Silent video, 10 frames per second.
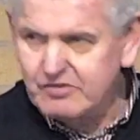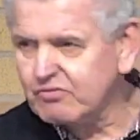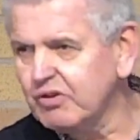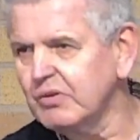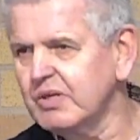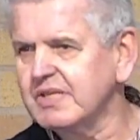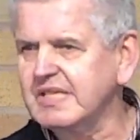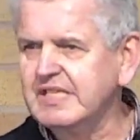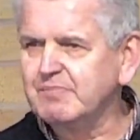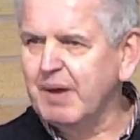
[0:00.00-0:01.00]
rulers,
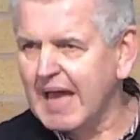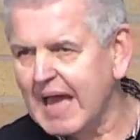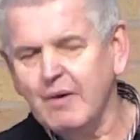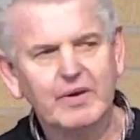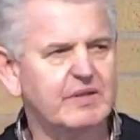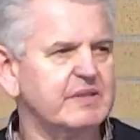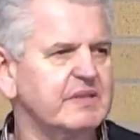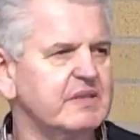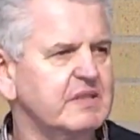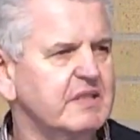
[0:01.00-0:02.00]
these powers,
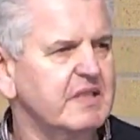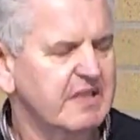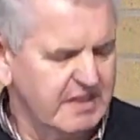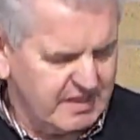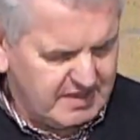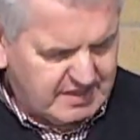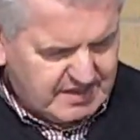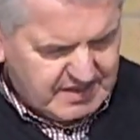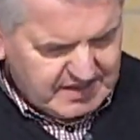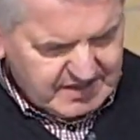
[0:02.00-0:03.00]

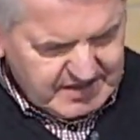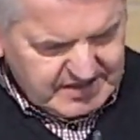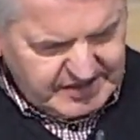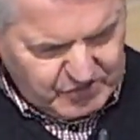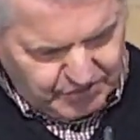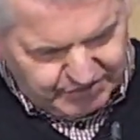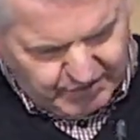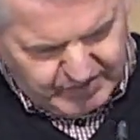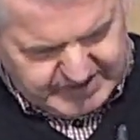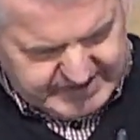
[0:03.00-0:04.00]
these
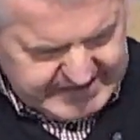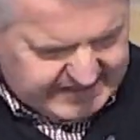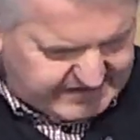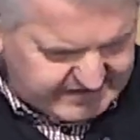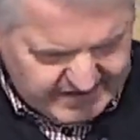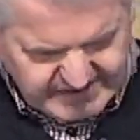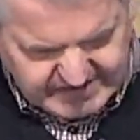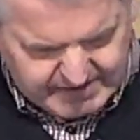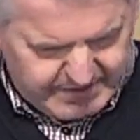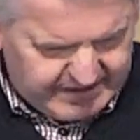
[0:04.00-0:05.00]
authorities exercising
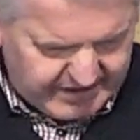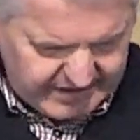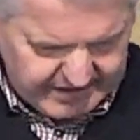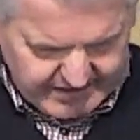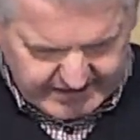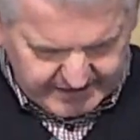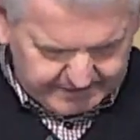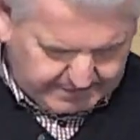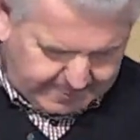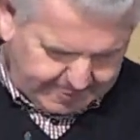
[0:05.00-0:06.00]
dominion.
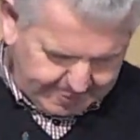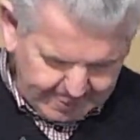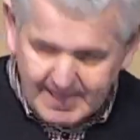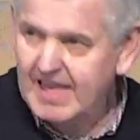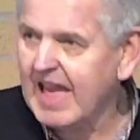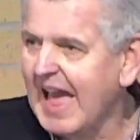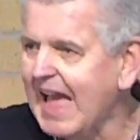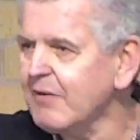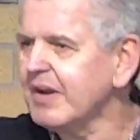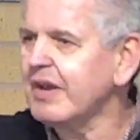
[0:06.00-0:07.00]
How
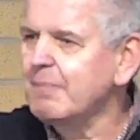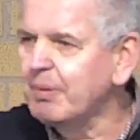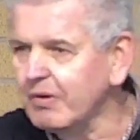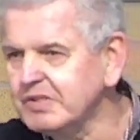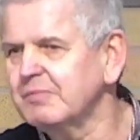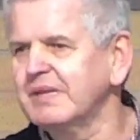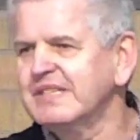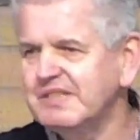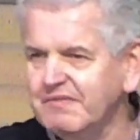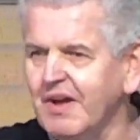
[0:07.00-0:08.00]
can I possibly
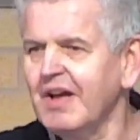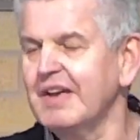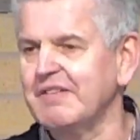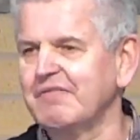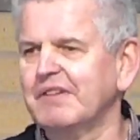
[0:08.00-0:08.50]
survive?